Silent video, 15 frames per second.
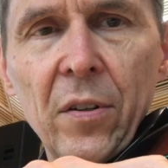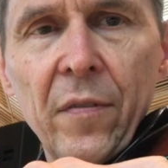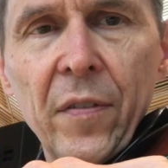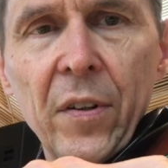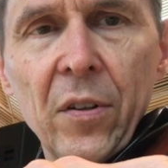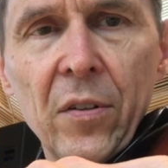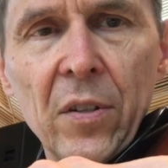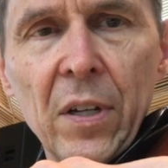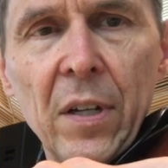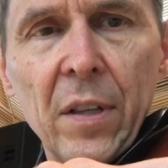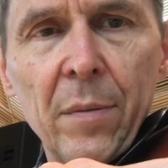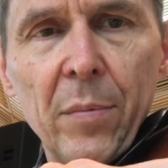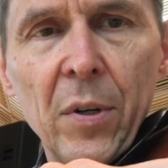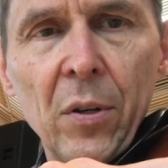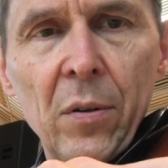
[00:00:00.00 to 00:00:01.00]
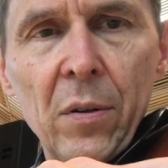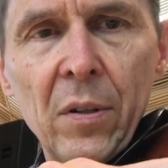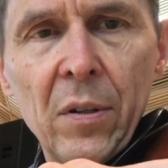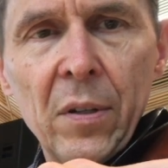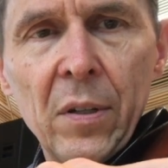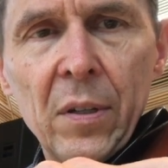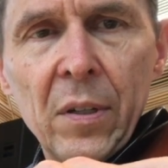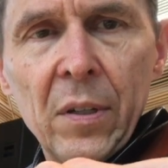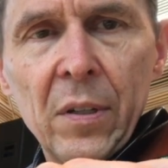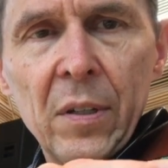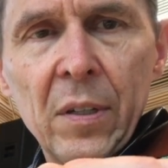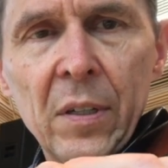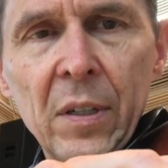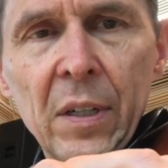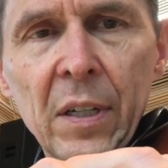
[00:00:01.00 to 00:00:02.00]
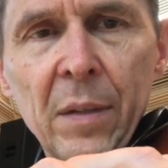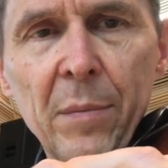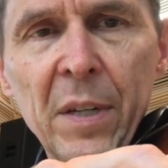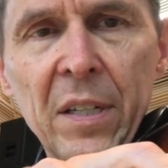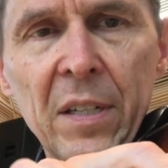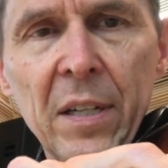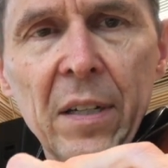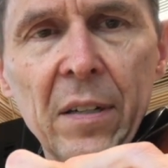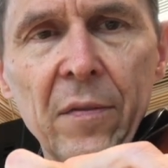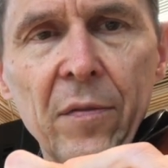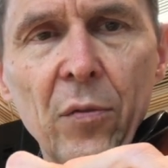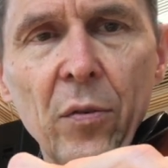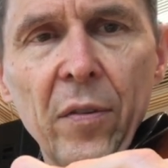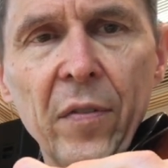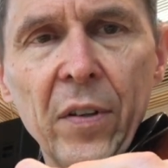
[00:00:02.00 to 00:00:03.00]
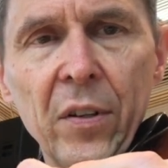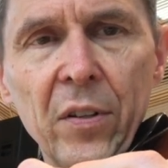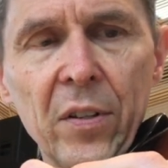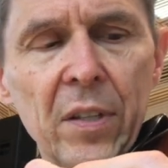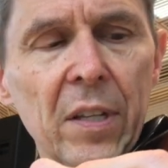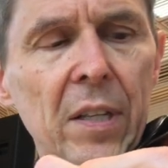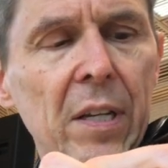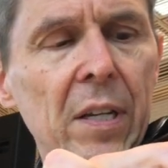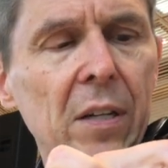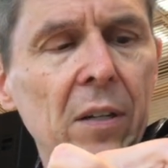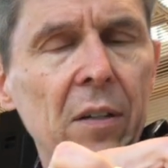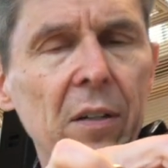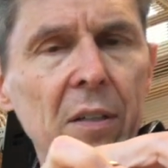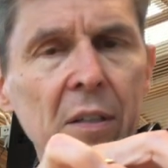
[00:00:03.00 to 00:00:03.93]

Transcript: fingers on the bow and my second and fourth fingers in the air.